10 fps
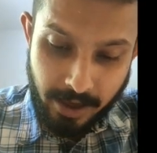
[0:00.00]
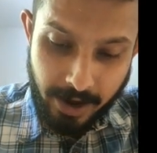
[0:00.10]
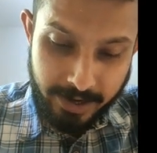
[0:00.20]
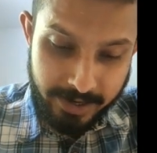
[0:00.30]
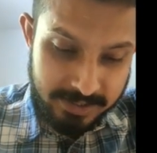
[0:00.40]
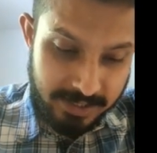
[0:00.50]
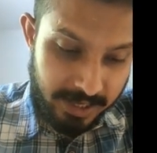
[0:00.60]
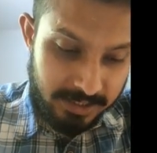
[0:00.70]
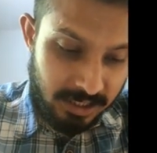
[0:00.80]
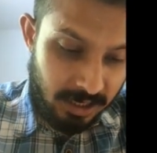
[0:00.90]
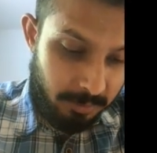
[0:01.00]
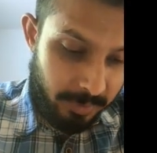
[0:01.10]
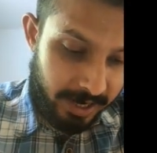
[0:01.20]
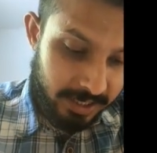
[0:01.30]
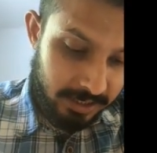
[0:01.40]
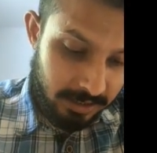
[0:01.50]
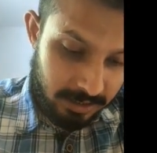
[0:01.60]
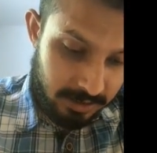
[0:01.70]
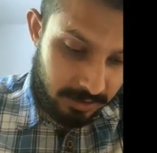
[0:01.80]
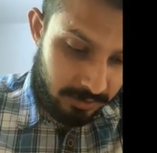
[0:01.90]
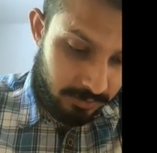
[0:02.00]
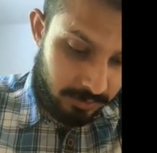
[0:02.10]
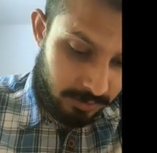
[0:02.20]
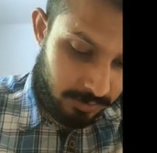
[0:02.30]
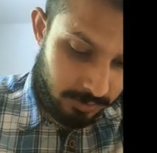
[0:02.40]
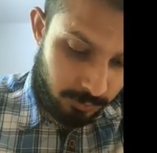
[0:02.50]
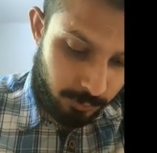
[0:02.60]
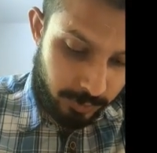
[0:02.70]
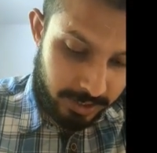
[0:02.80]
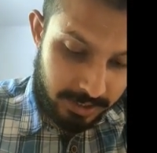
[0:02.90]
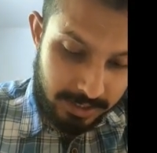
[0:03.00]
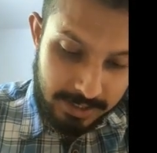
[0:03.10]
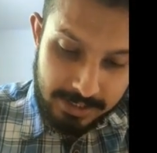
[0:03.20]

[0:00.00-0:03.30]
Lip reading: and in selection combining, we